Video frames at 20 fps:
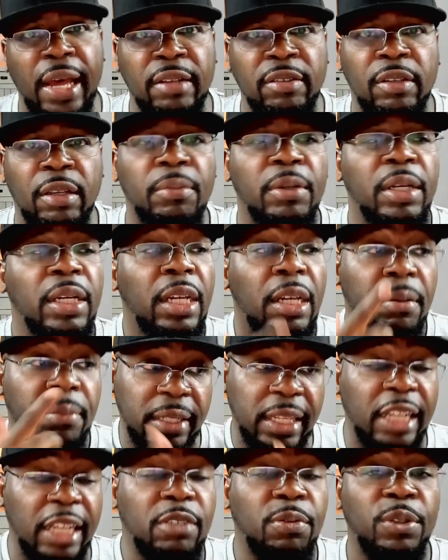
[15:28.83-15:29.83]
something. But
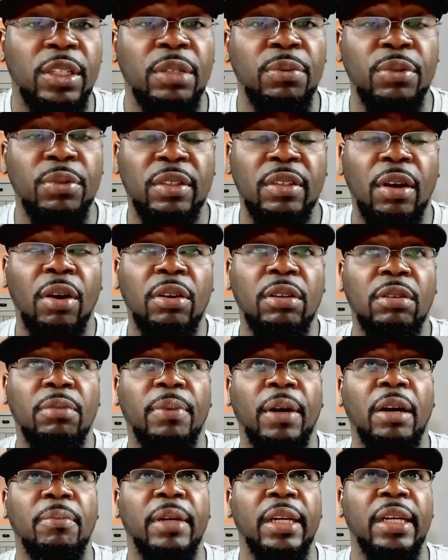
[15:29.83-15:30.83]
that's what she was talking
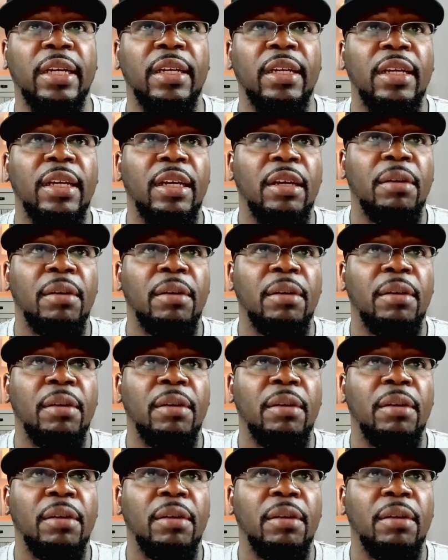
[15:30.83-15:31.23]
about, man.